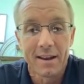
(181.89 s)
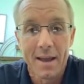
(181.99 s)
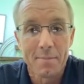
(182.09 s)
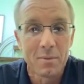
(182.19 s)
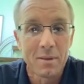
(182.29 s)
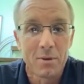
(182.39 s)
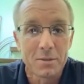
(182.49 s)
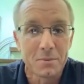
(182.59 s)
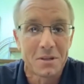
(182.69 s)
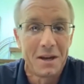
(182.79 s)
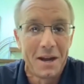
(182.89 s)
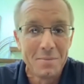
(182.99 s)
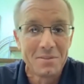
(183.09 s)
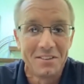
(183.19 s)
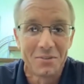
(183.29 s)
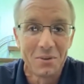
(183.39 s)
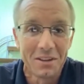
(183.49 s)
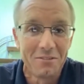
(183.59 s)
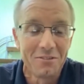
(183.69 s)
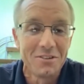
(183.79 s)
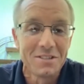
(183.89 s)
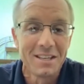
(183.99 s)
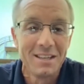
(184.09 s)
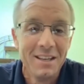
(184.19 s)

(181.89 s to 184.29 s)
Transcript: it happen to me multiple times. And it's really confusing.